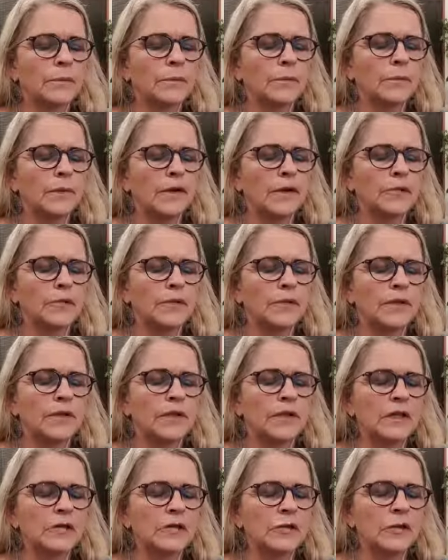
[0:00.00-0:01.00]
And feel
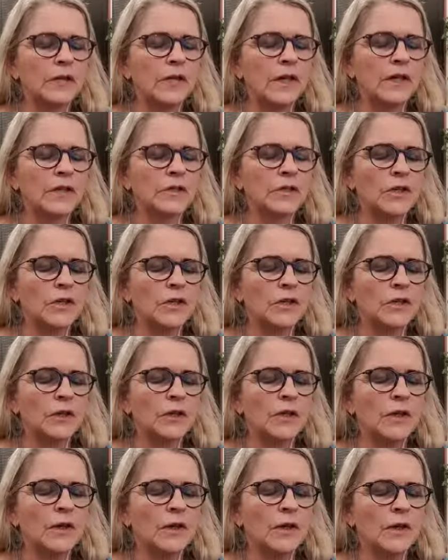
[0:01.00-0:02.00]
that connection
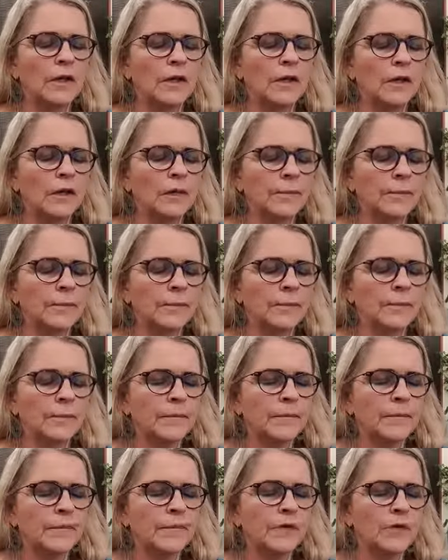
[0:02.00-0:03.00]

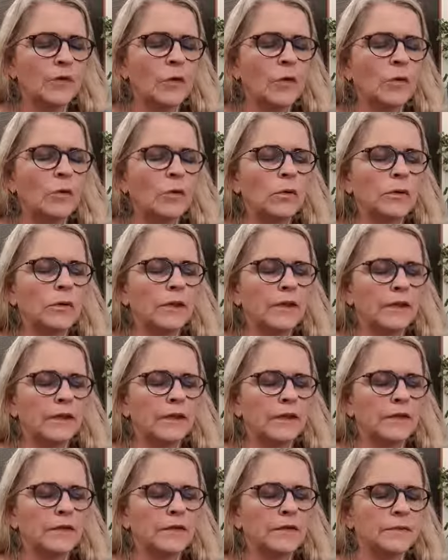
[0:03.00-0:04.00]
with all that
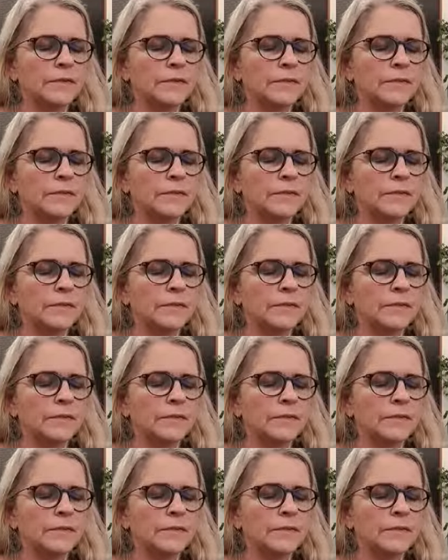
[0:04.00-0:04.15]
is.